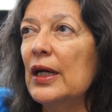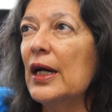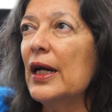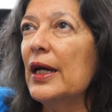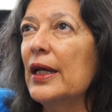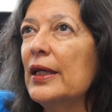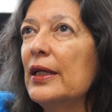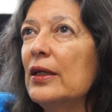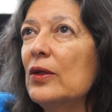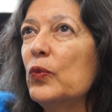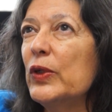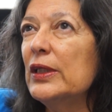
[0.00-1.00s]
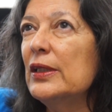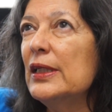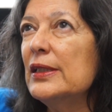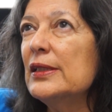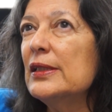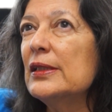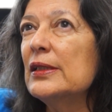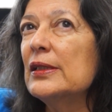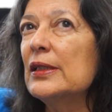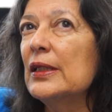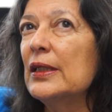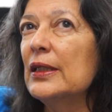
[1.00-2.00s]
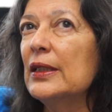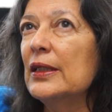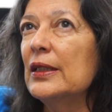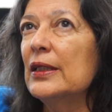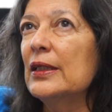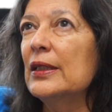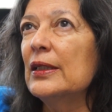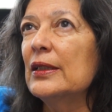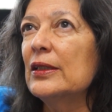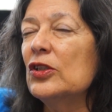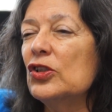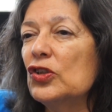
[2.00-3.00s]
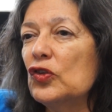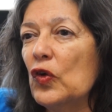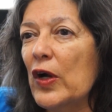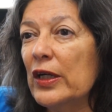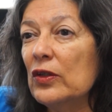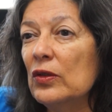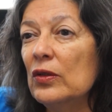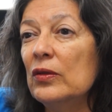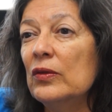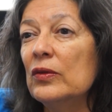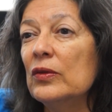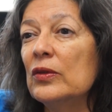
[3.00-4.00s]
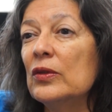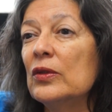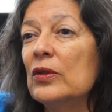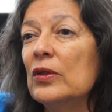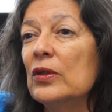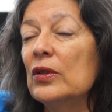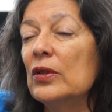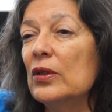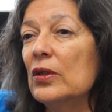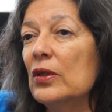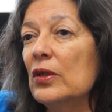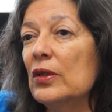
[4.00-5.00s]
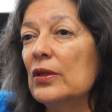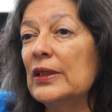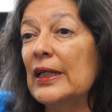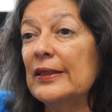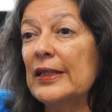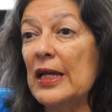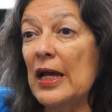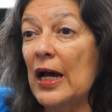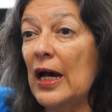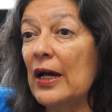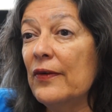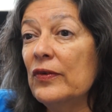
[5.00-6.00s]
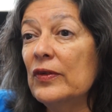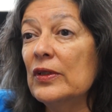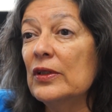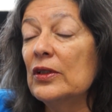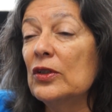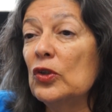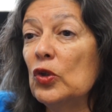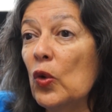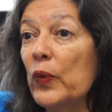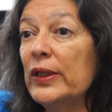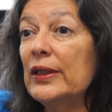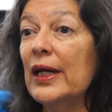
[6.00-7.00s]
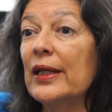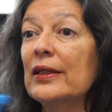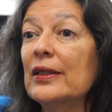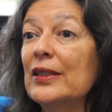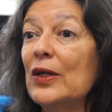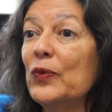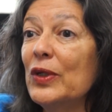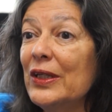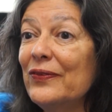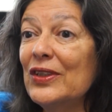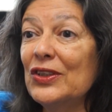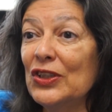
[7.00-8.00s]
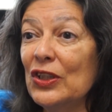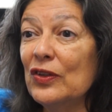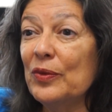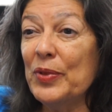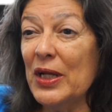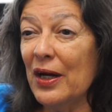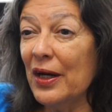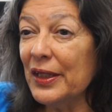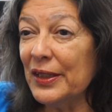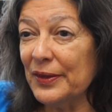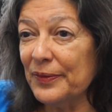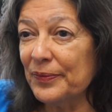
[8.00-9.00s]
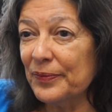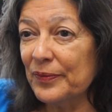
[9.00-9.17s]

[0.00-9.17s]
I witnessed the struggle that they have knowing that they will leave the children behind.